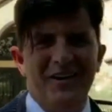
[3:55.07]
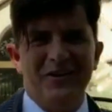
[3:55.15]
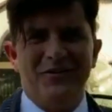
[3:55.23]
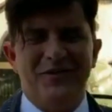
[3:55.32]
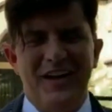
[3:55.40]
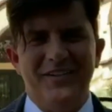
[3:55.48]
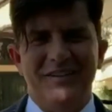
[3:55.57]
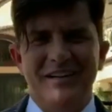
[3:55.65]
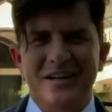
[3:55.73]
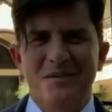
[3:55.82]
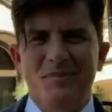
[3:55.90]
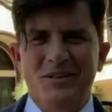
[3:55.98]
your
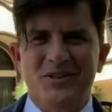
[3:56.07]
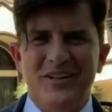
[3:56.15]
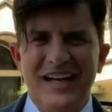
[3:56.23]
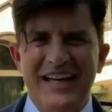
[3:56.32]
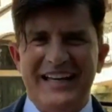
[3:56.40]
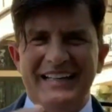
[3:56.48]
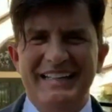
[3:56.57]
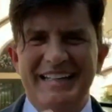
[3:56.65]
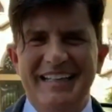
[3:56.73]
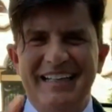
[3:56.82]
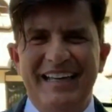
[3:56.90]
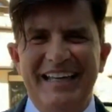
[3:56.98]
favorite, but try it.
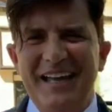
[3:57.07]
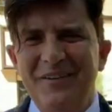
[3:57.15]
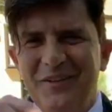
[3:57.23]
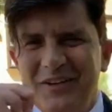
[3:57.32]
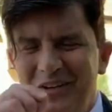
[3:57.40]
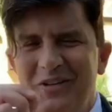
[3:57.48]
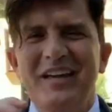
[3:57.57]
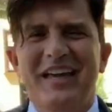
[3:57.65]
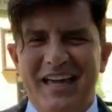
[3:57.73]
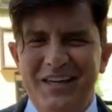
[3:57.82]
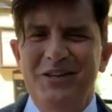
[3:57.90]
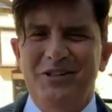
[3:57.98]
If you could
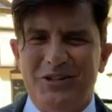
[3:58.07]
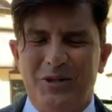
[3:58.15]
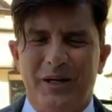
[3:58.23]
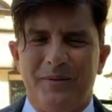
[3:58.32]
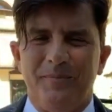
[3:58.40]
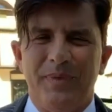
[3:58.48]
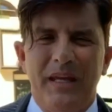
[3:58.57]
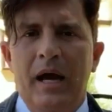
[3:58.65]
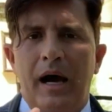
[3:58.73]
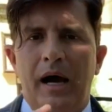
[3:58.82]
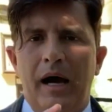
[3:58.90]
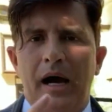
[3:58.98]
get used to it.
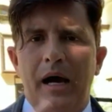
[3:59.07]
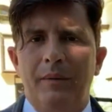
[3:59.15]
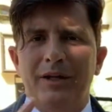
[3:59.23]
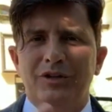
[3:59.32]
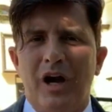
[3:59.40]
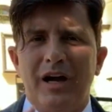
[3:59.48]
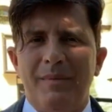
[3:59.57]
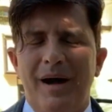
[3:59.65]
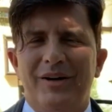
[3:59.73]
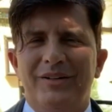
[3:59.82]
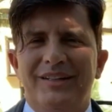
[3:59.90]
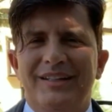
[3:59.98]
I wanna talk
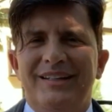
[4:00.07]
about